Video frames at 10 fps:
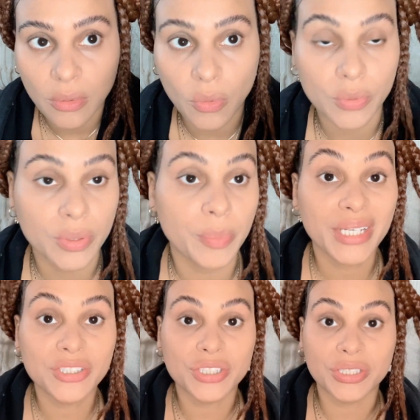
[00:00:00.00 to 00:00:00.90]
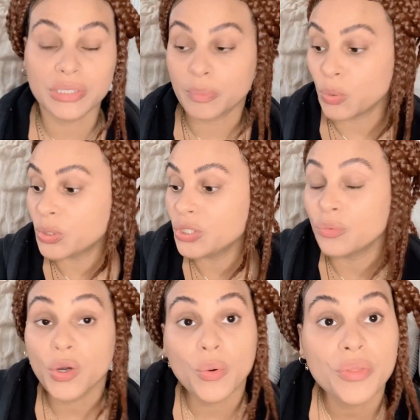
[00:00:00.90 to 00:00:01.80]
on the pictures, but when you
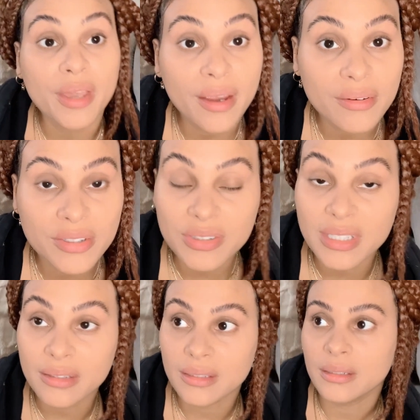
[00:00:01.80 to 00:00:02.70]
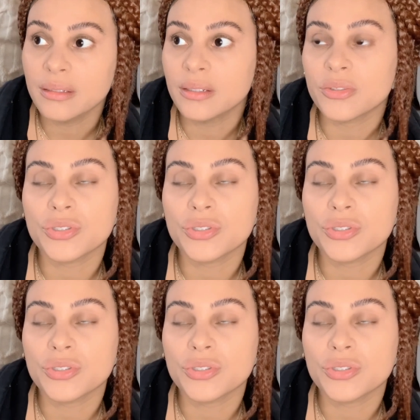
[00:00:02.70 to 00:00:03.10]
go there, there's nothing in there.